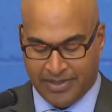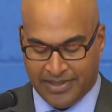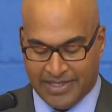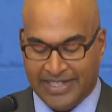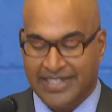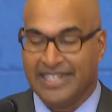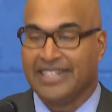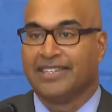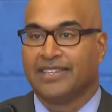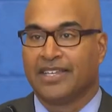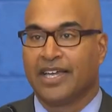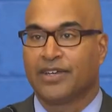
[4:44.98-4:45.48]
They
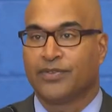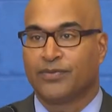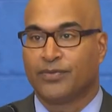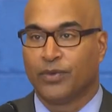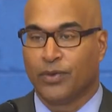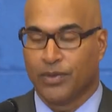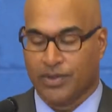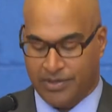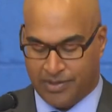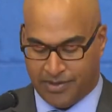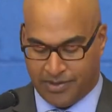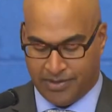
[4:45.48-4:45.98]
need life
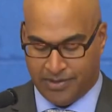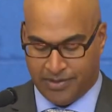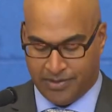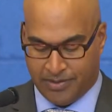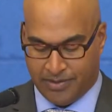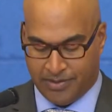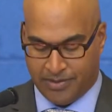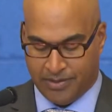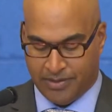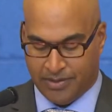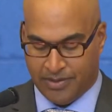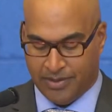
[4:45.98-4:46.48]
force,
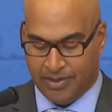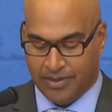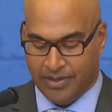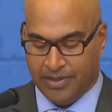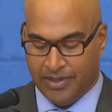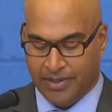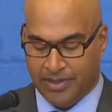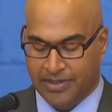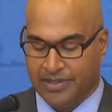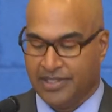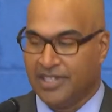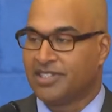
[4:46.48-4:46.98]

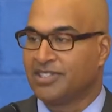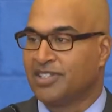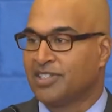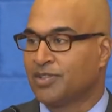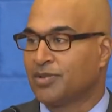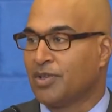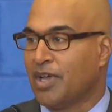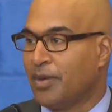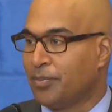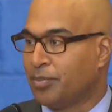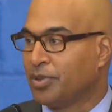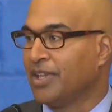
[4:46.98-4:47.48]
just
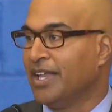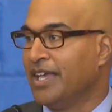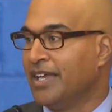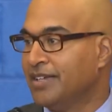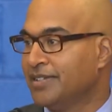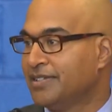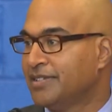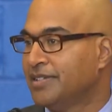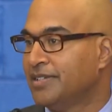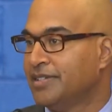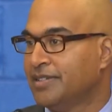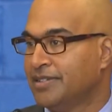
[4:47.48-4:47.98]
as a
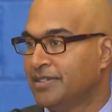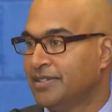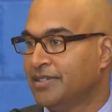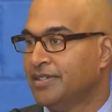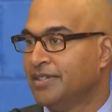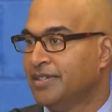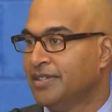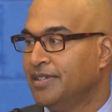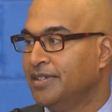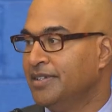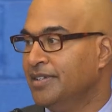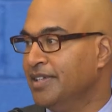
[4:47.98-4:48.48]
plant
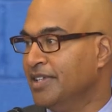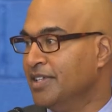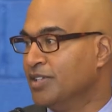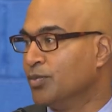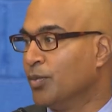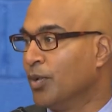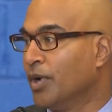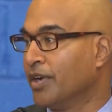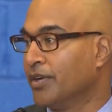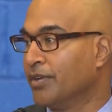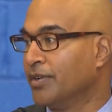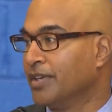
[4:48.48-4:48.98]
needs
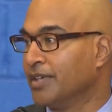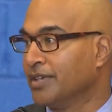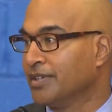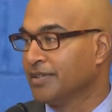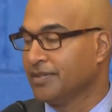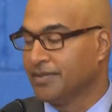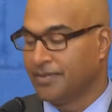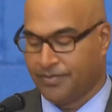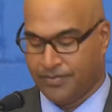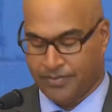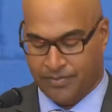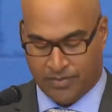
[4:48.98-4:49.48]
watering.
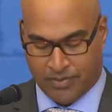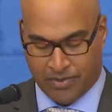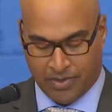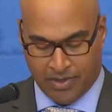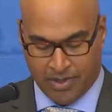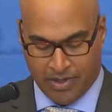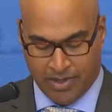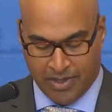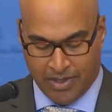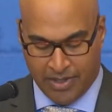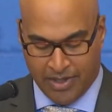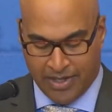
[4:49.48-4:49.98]

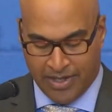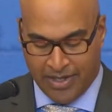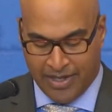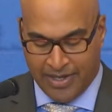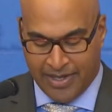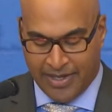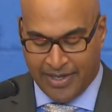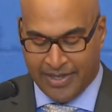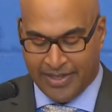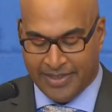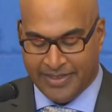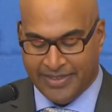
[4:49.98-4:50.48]

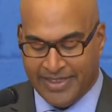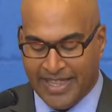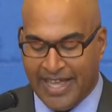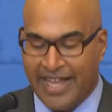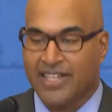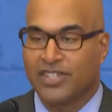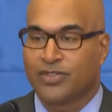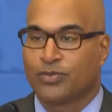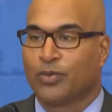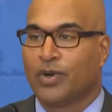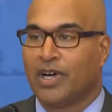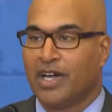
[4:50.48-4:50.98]

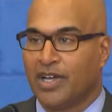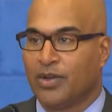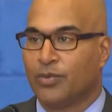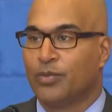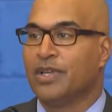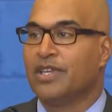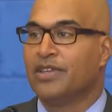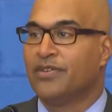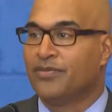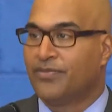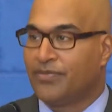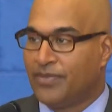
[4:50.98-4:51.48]
That's why
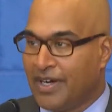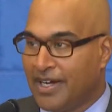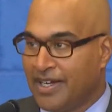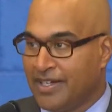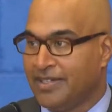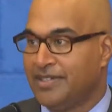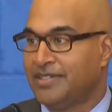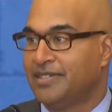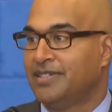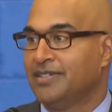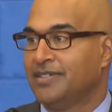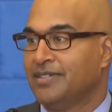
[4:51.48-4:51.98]
we
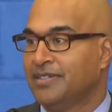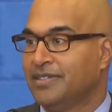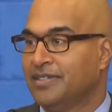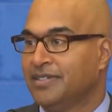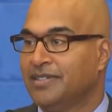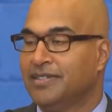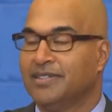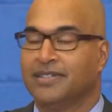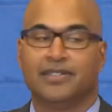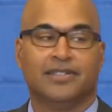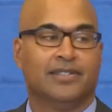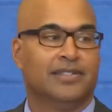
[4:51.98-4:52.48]
fight
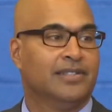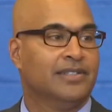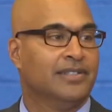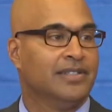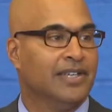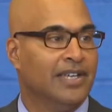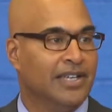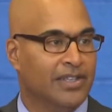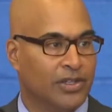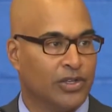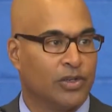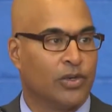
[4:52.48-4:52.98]

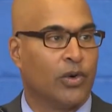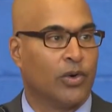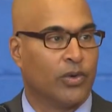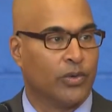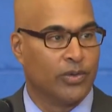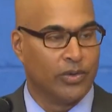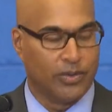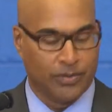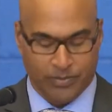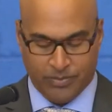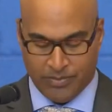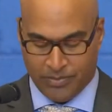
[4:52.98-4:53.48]
in the
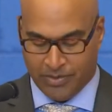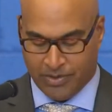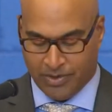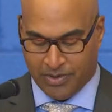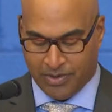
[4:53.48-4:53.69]
courtroom